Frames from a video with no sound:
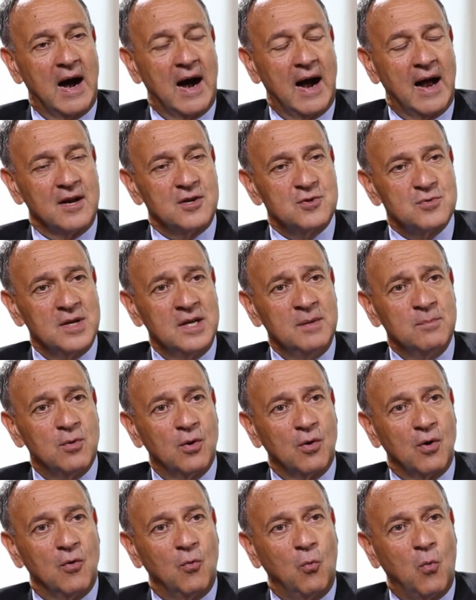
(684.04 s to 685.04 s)
I dream
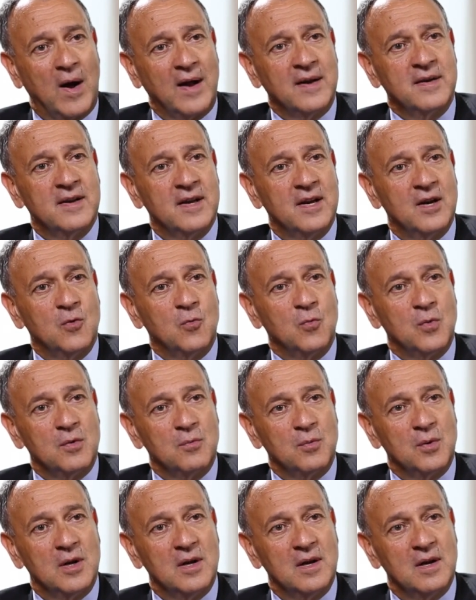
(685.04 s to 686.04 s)
one day we
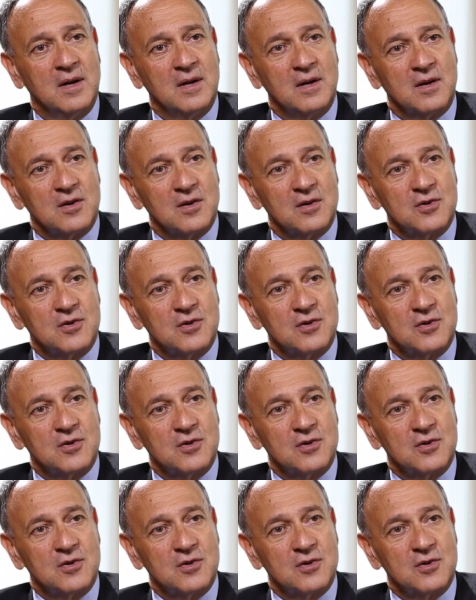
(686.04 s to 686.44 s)
will